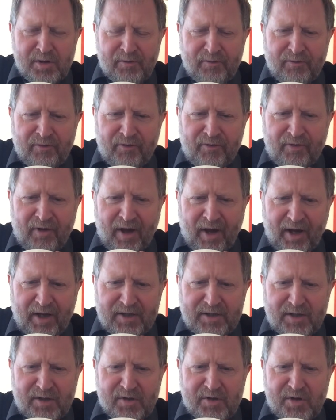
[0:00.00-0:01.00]
In
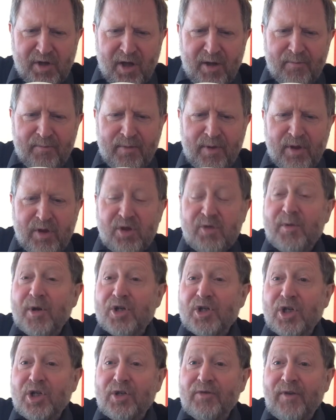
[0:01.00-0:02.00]
fact, it's
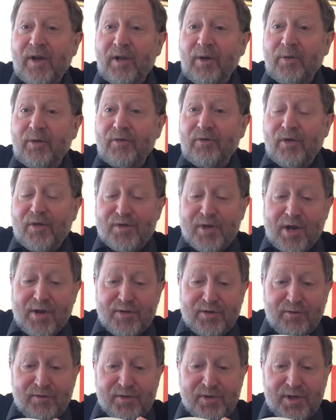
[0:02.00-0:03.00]
specially developed for
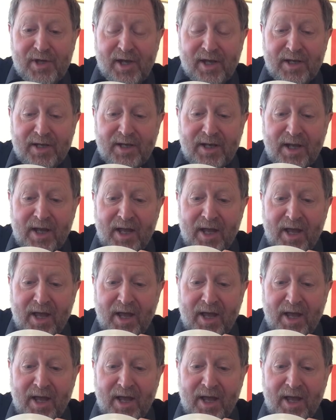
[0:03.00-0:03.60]
sensitive skin,